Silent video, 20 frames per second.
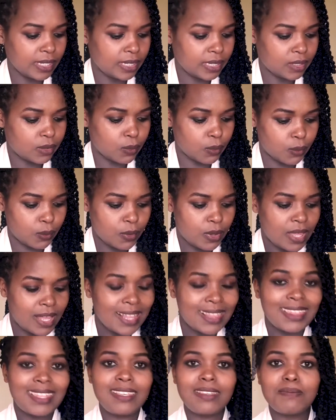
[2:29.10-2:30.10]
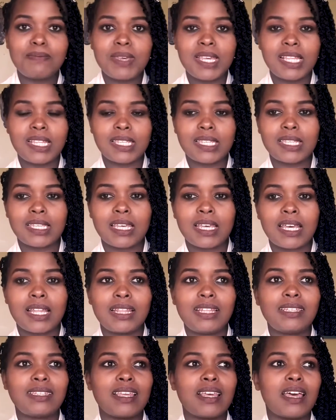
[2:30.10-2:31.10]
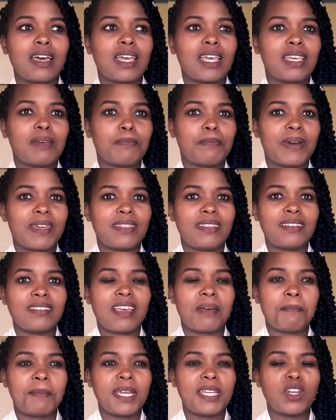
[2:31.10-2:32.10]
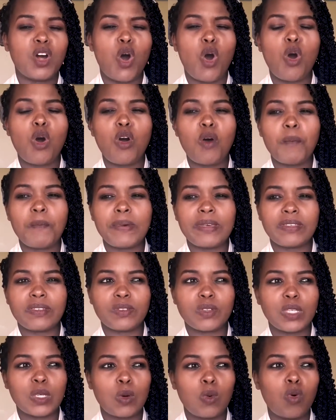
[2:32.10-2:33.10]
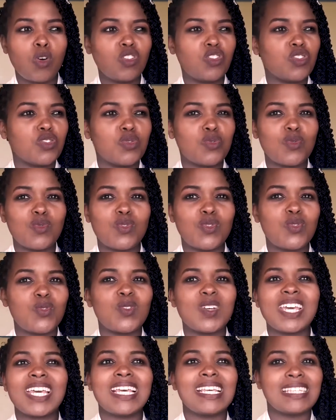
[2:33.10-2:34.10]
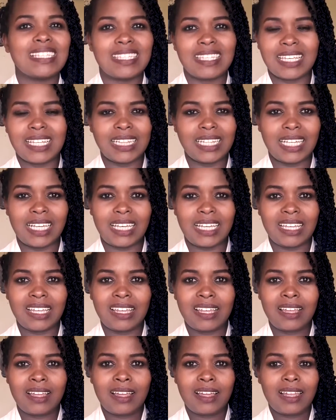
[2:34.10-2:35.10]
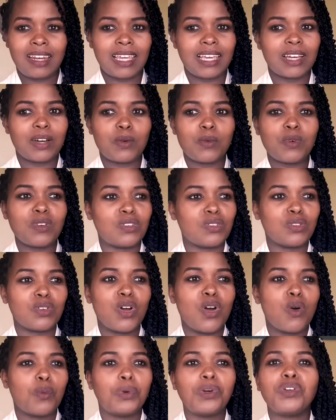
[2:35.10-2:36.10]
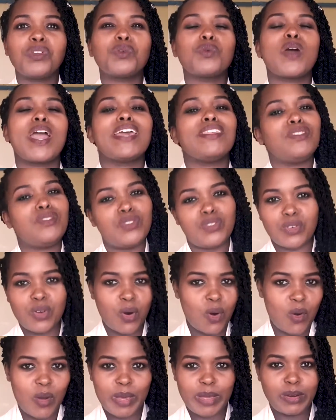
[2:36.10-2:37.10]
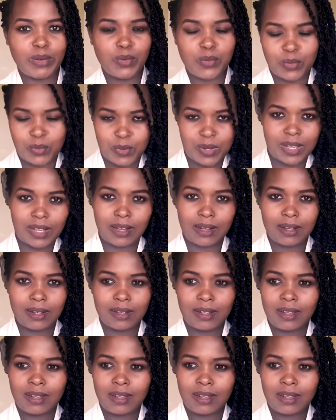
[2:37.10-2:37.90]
So, this means, by this I mean hobbies. What do you do easily? Like, what do you enjoy doing?